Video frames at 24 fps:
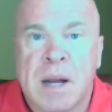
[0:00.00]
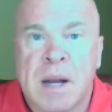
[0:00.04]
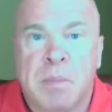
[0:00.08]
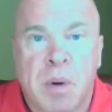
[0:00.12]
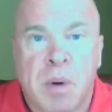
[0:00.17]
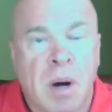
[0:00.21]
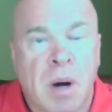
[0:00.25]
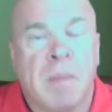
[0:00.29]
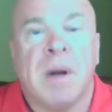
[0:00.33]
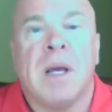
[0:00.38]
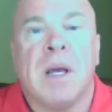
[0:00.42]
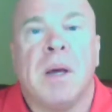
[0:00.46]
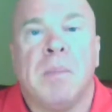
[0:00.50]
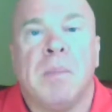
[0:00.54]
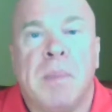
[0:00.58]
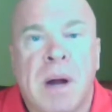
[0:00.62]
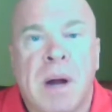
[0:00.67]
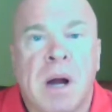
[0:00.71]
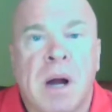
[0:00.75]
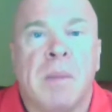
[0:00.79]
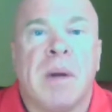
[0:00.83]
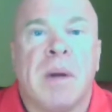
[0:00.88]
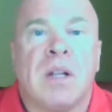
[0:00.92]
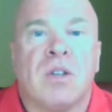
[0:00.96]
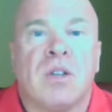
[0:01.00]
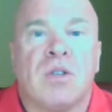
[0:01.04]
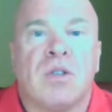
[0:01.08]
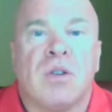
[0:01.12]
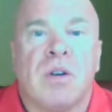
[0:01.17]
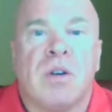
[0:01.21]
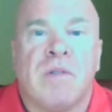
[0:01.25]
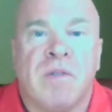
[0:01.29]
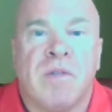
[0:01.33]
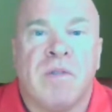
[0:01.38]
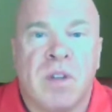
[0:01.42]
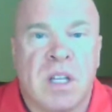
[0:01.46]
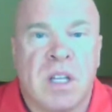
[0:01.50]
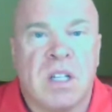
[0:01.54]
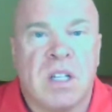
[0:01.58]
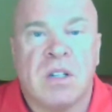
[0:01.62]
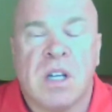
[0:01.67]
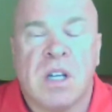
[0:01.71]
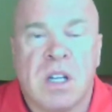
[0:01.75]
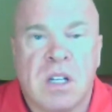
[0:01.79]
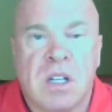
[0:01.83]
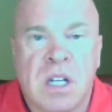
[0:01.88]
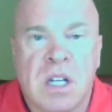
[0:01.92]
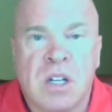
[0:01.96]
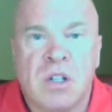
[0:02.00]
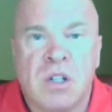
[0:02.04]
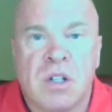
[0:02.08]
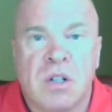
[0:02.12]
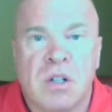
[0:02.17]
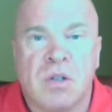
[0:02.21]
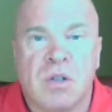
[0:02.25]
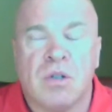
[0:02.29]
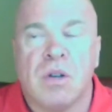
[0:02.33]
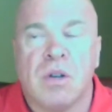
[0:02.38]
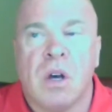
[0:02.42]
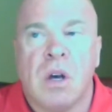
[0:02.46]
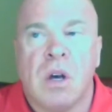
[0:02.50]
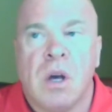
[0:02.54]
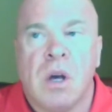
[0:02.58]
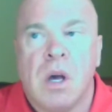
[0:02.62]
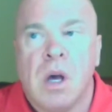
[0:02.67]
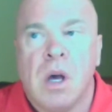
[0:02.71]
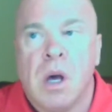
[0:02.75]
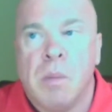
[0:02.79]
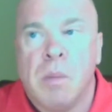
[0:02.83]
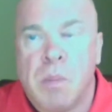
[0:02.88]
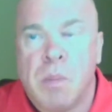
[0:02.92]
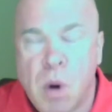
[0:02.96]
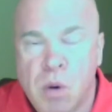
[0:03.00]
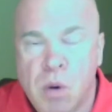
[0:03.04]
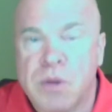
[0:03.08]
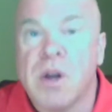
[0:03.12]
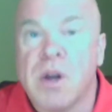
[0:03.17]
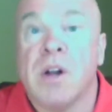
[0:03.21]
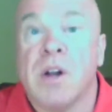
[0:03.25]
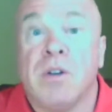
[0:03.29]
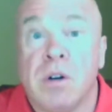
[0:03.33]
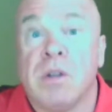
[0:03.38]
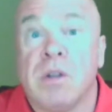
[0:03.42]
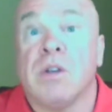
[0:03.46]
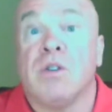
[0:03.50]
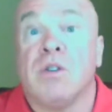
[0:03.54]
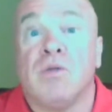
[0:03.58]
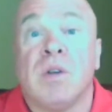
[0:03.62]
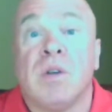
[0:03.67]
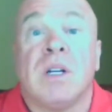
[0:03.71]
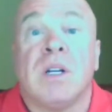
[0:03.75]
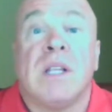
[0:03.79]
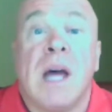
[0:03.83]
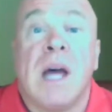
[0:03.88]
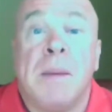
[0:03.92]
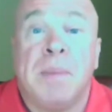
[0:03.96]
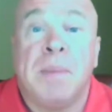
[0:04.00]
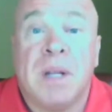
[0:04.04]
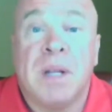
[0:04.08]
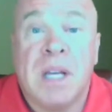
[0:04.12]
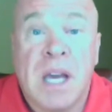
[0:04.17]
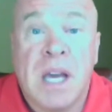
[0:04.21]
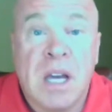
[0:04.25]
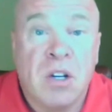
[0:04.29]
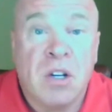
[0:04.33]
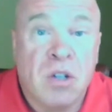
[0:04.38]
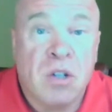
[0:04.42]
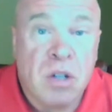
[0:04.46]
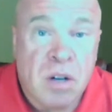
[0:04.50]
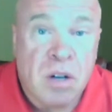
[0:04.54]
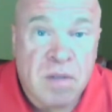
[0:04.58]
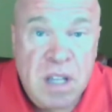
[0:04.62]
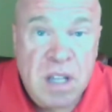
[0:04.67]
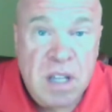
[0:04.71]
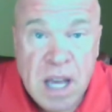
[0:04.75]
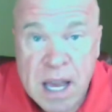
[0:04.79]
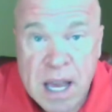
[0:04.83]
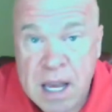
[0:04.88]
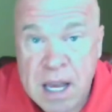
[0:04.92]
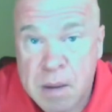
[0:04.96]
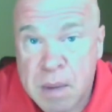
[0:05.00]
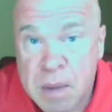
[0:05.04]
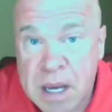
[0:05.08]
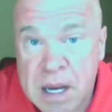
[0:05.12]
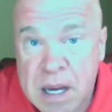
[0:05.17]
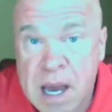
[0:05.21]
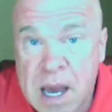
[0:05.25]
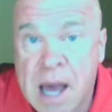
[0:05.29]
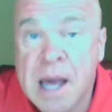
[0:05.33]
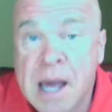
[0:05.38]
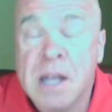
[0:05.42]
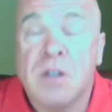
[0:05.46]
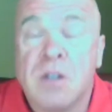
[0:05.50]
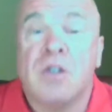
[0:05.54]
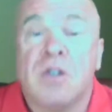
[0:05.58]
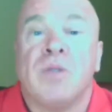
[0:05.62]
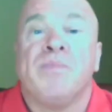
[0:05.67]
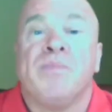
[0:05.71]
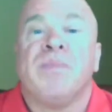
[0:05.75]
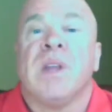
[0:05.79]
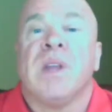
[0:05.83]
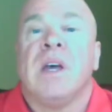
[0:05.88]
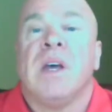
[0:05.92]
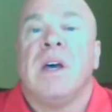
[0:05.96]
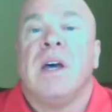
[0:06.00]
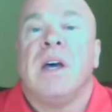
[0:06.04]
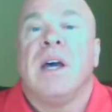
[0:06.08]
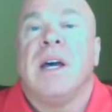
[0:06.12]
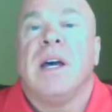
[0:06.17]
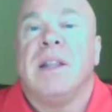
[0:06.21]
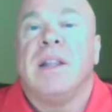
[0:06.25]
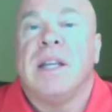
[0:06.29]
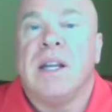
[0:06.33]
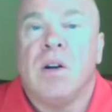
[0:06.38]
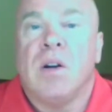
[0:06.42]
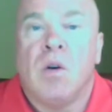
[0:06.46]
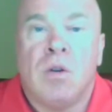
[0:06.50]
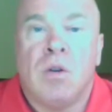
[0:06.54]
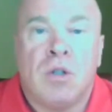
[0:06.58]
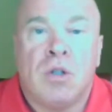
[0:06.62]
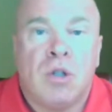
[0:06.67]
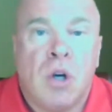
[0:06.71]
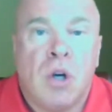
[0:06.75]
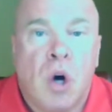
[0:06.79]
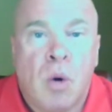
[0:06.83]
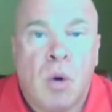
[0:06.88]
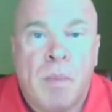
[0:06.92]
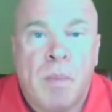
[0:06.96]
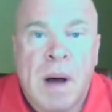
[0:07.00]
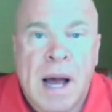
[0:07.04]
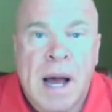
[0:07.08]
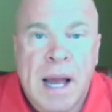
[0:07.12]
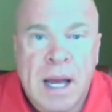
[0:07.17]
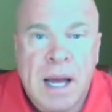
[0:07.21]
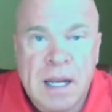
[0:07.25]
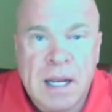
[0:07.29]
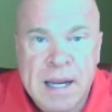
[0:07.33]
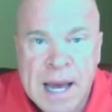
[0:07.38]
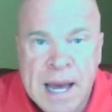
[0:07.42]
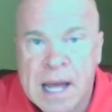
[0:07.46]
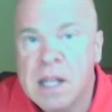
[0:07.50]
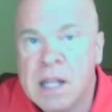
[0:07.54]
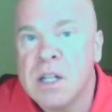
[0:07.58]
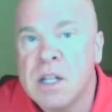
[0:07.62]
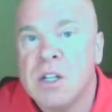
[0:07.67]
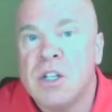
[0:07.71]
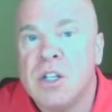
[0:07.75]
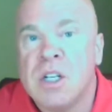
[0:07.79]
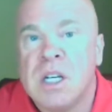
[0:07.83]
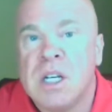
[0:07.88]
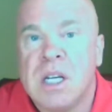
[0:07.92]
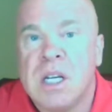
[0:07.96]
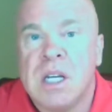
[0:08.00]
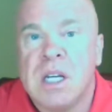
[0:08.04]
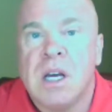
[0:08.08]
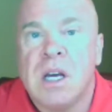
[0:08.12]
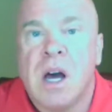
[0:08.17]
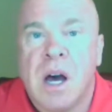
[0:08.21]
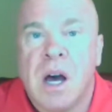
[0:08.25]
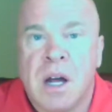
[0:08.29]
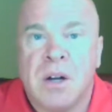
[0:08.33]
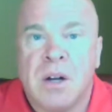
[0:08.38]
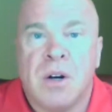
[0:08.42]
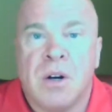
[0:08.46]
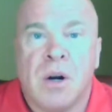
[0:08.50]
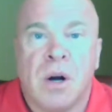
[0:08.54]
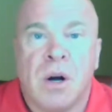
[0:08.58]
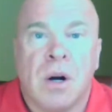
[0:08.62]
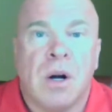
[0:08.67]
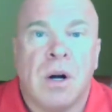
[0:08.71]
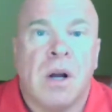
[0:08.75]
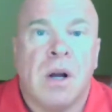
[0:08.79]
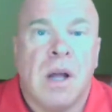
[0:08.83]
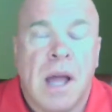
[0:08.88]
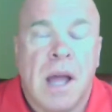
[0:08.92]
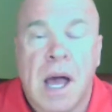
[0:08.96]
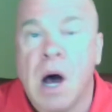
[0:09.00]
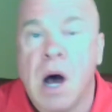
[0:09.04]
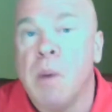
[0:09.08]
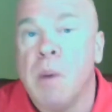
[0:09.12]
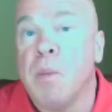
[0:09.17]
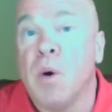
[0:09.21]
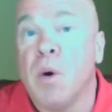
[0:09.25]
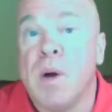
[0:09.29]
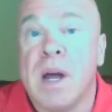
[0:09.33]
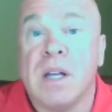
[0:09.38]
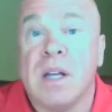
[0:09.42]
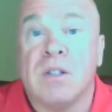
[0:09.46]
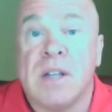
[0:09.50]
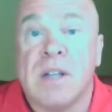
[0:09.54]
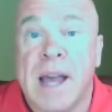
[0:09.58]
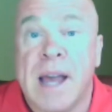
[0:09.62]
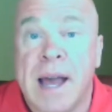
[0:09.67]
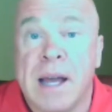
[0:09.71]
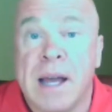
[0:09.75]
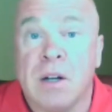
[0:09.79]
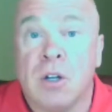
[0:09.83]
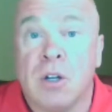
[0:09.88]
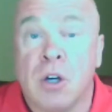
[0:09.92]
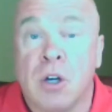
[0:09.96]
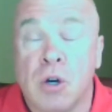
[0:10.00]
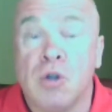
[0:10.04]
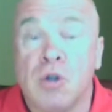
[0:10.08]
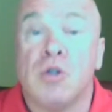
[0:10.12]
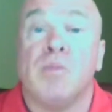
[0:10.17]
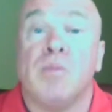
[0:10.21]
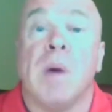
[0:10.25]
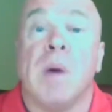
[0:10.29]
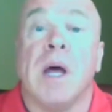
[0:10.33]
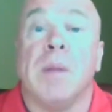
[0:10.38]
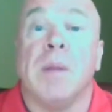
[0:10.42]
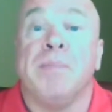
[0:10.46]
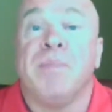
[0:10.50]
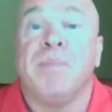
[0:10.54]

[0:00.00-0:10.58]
permanent impairments for these conditions, both under the strict application of the AMA guides and then also by analogy under Almaraz and Guzman